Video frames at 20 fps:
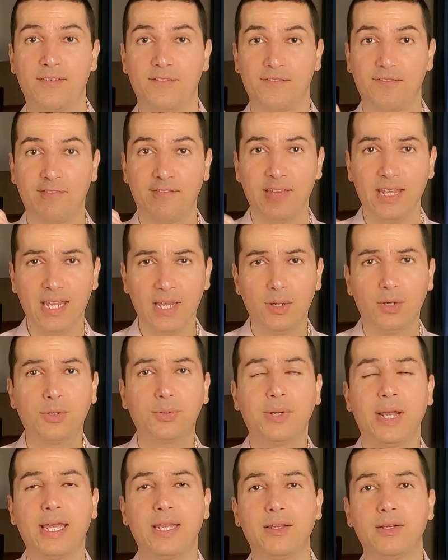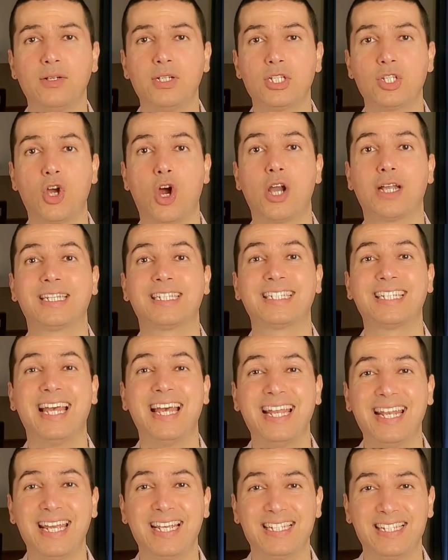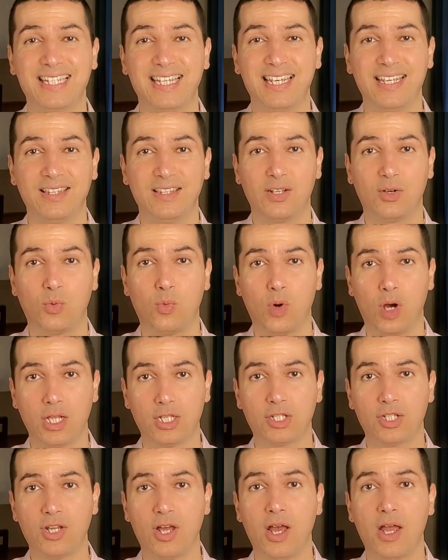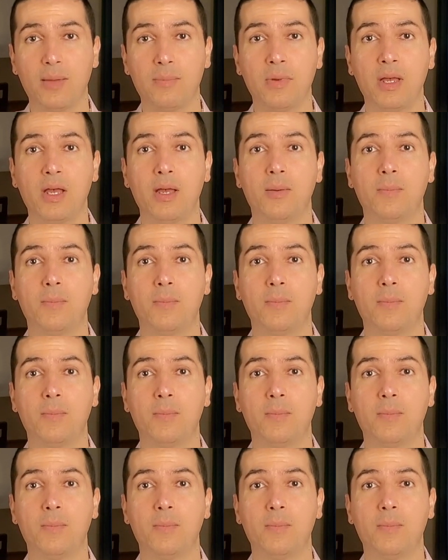Video creators are 10xing their watch time